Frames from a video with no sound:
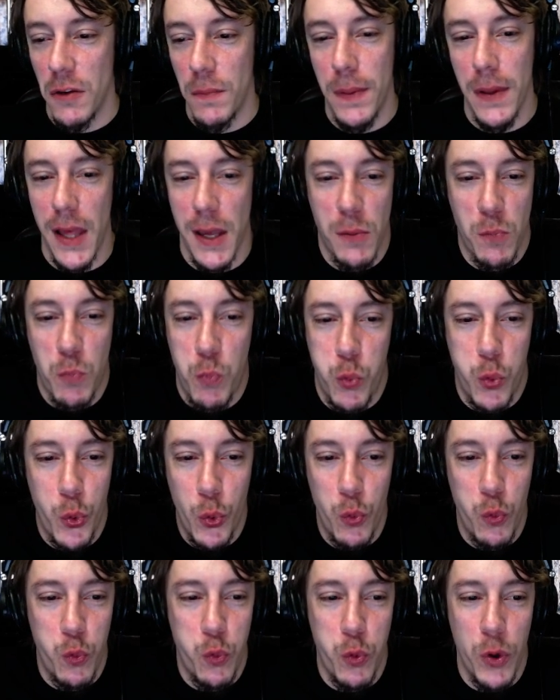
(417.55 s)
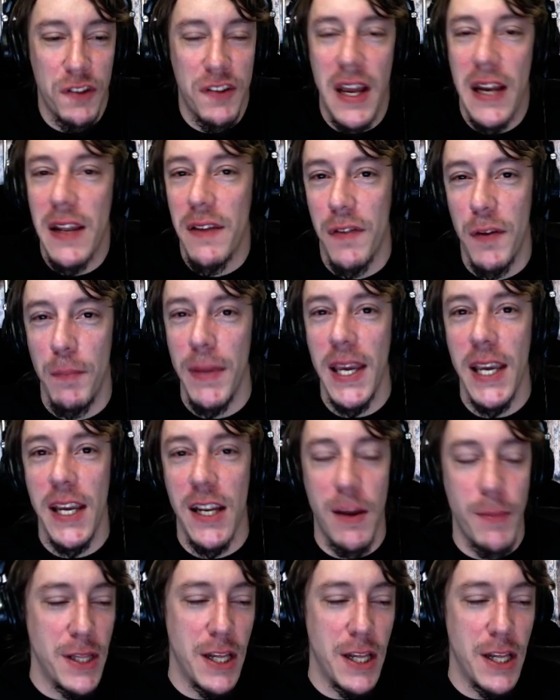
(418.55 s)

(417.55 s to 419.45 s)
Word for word: you'd be like, what does that even mean?